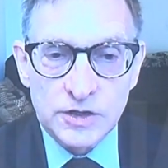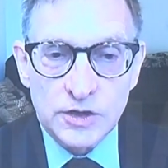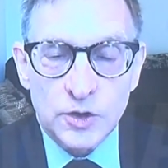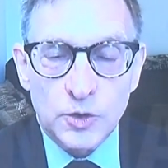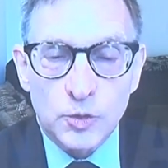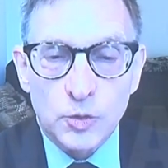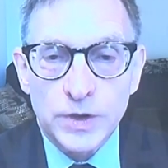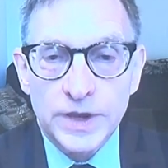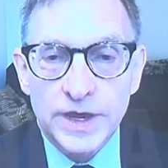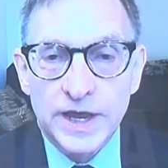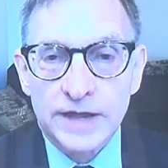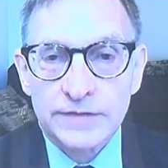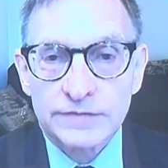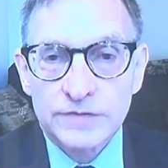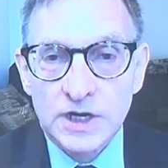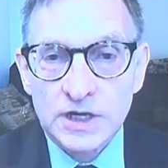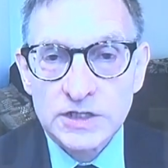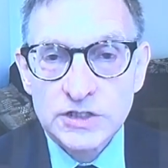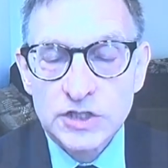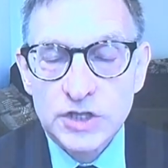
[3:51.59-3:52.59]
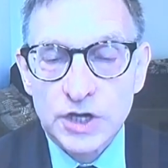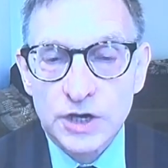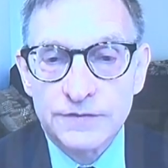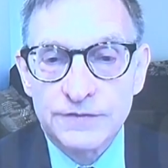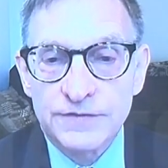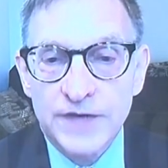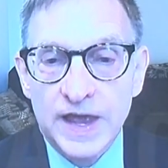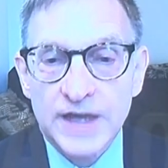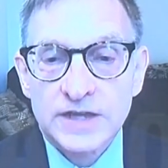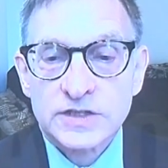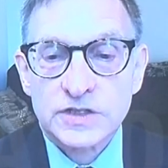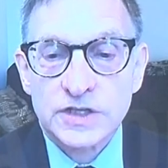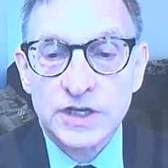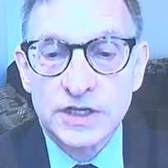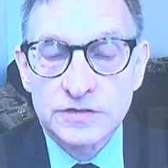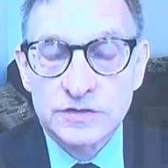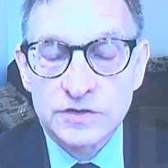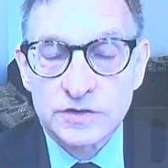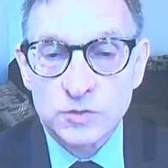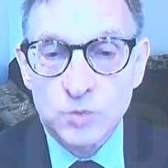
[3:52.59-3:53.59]
We have not shared
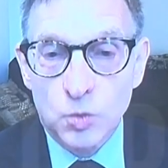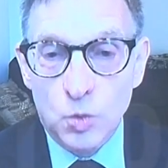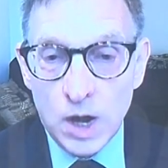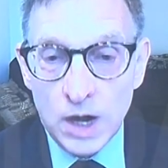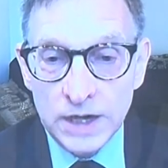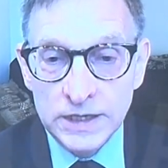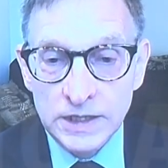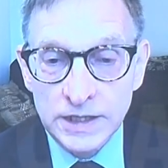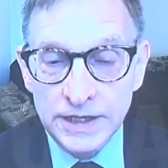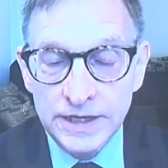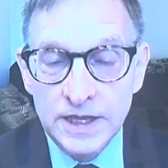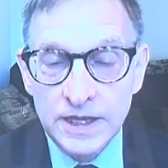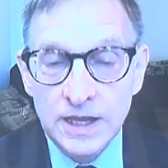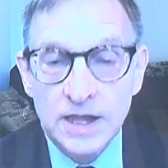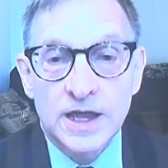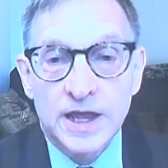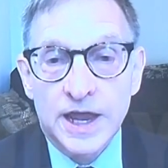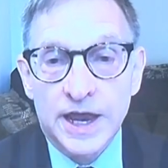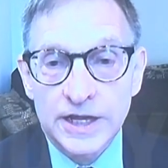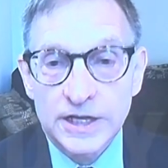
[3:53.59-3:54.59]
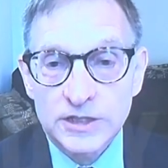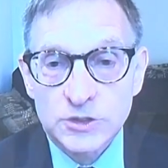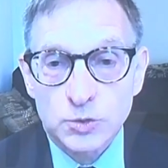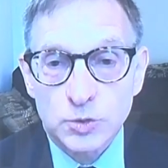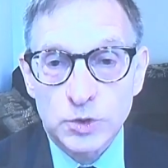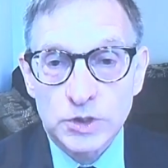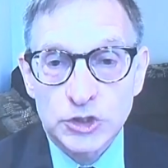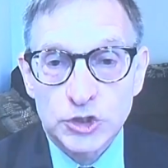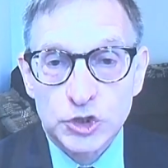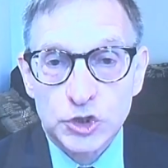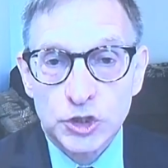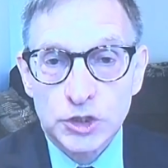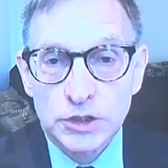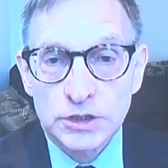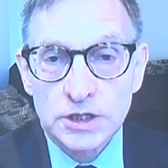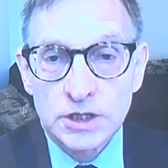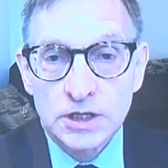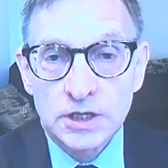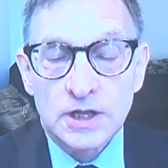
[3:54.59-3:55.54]
vaccines as widely as we should.